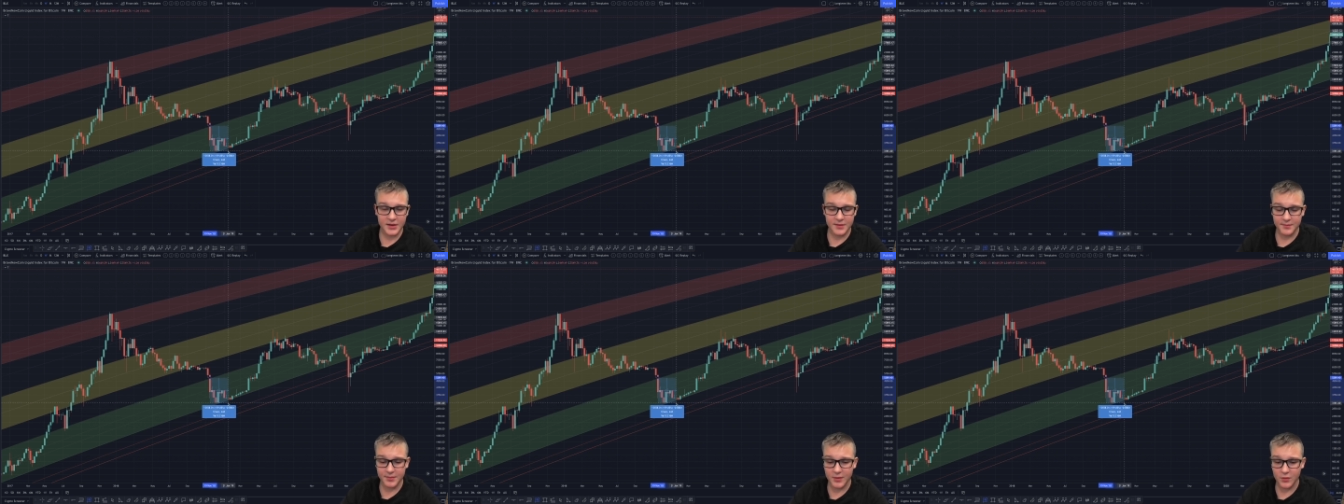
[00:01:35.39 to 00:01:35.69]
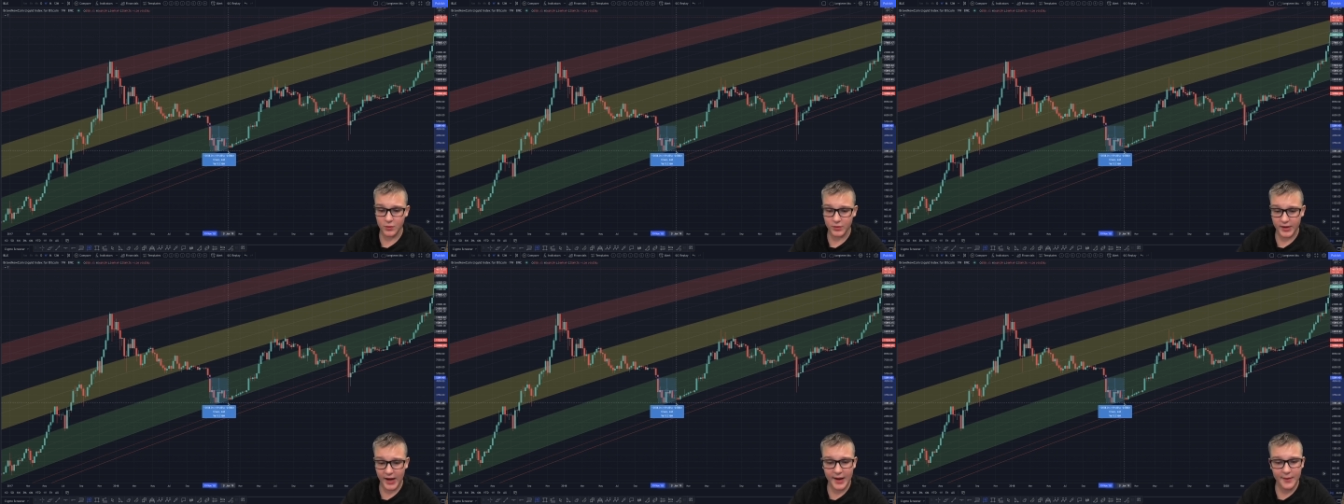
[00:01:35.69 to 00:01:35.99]
but
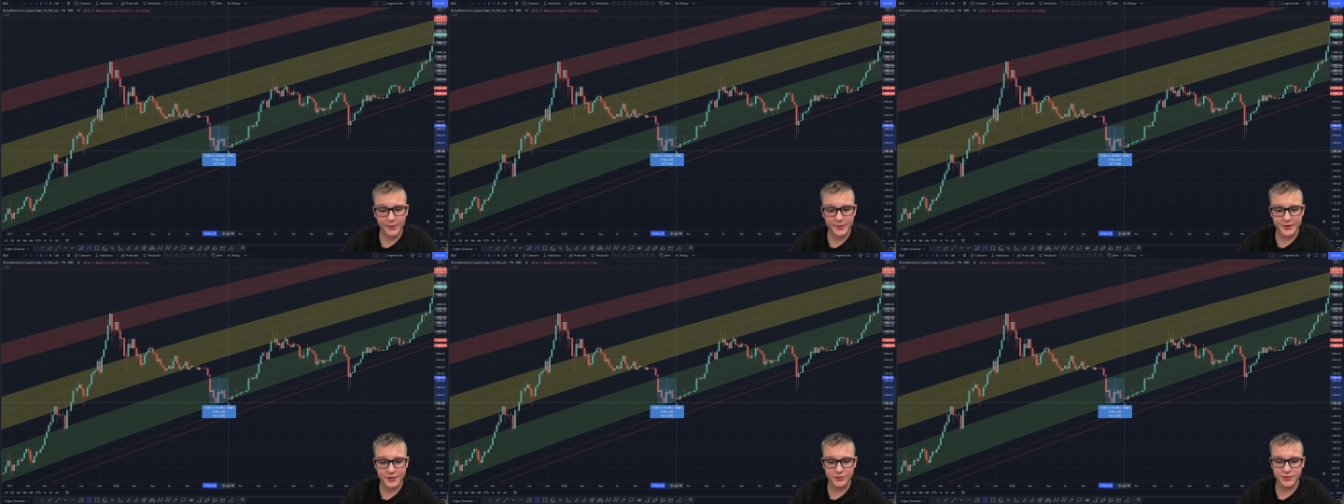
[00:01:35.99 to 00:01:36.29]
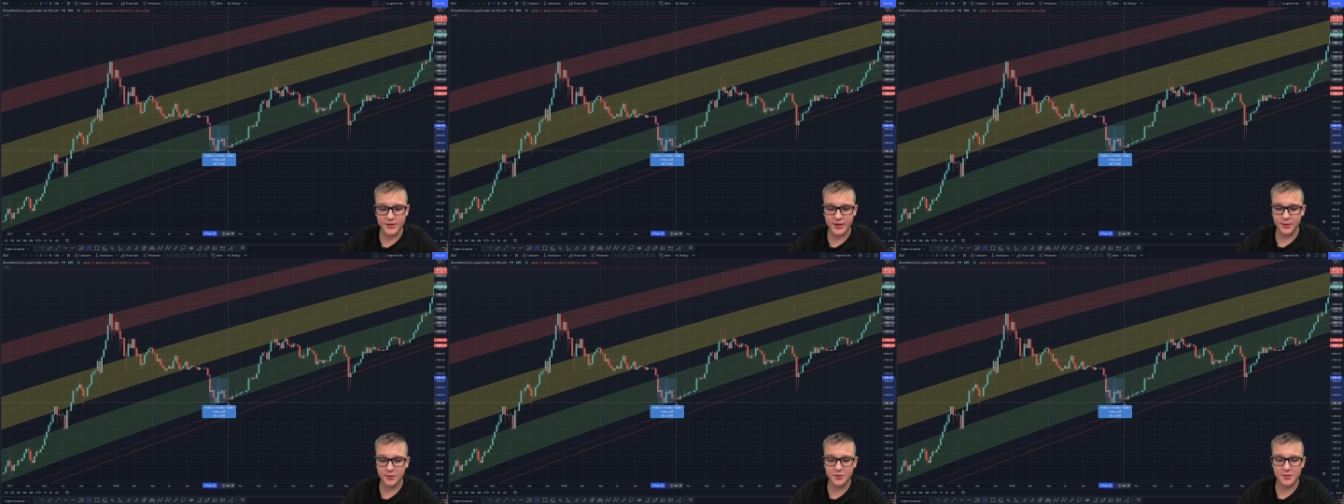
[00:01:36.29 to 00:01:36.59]
what I would do
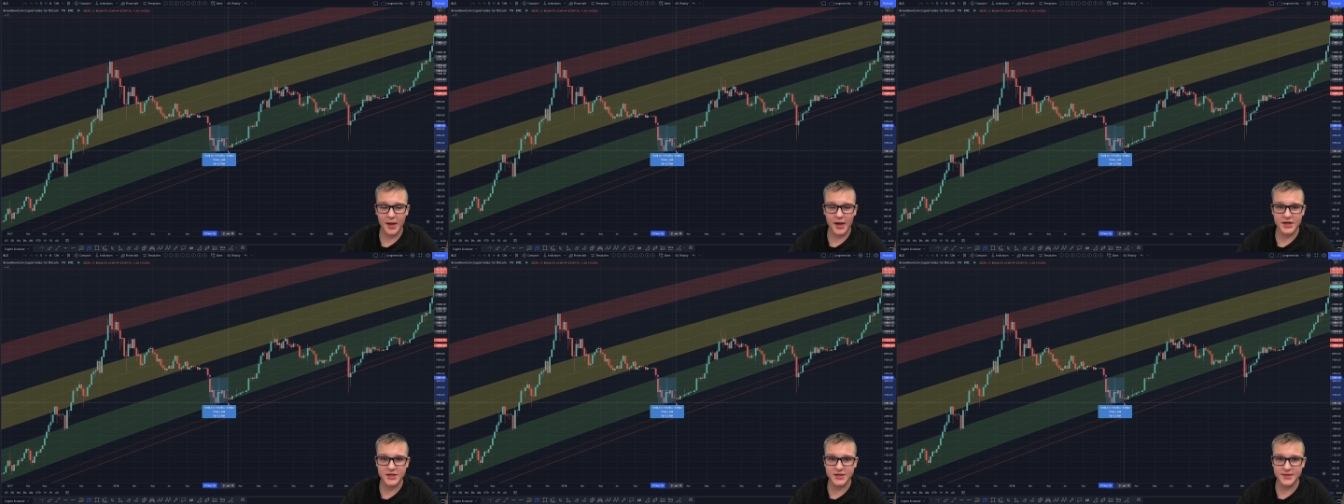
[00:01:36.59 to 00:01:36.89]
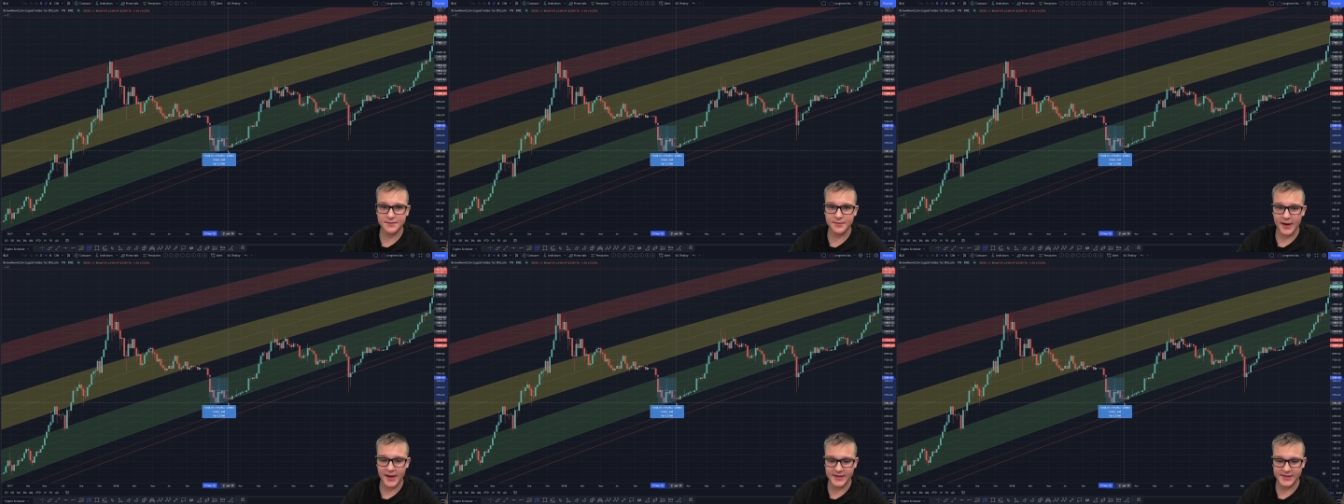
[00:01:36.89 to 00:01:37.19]
is I would actually
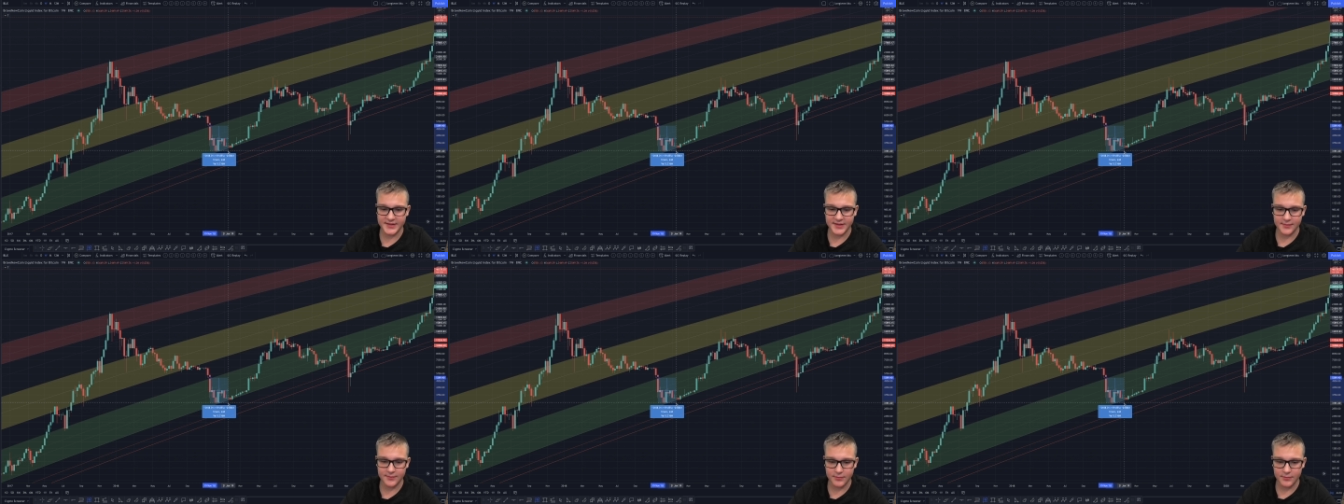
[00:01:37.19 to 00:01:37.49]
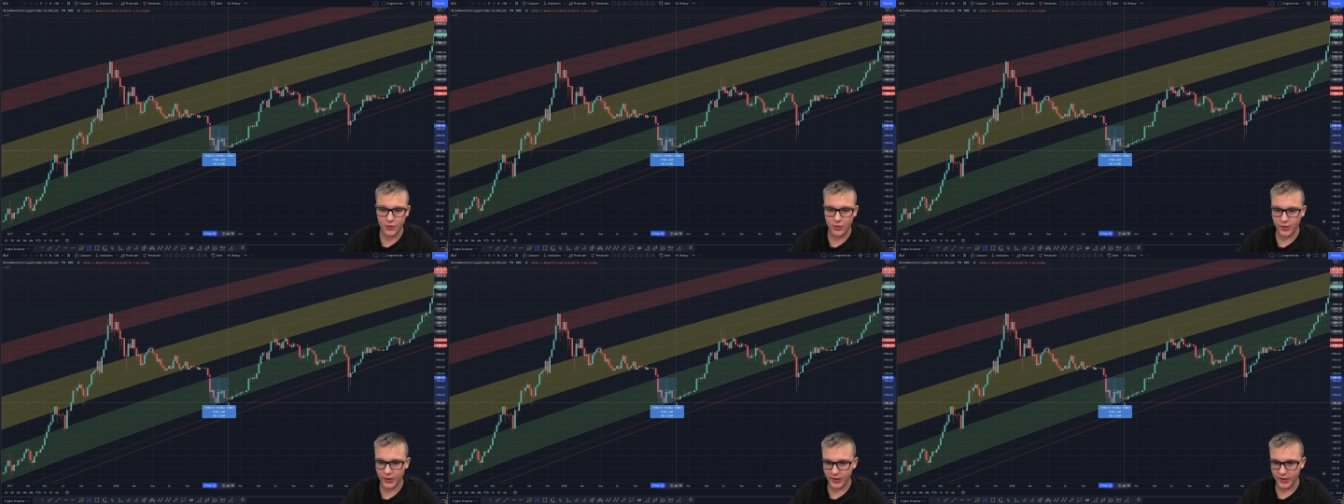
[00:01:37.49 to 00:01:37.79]
buy some
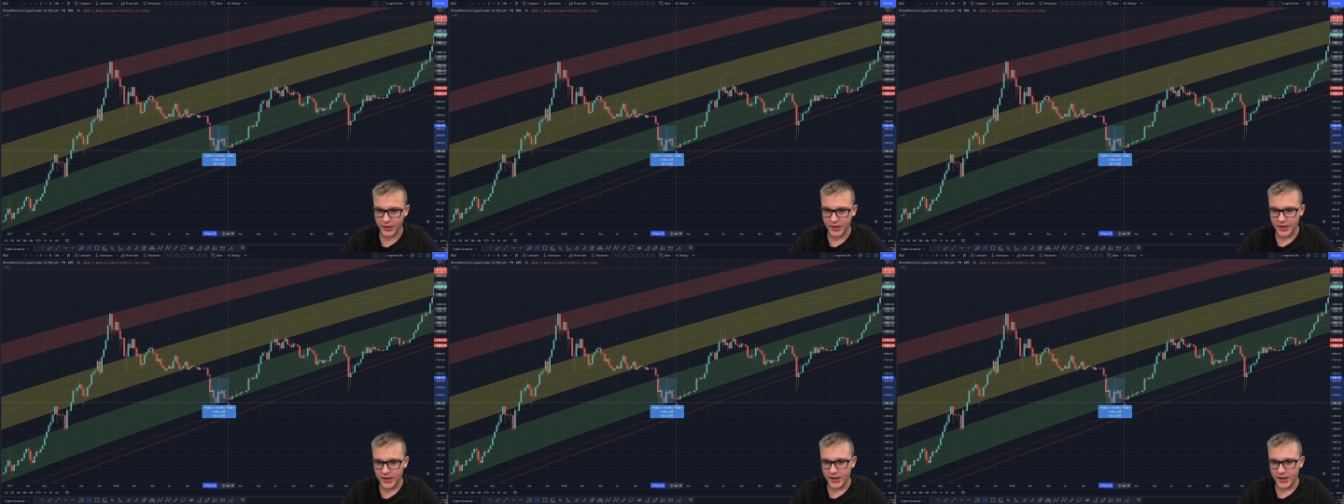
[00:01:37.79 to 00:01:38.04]
more.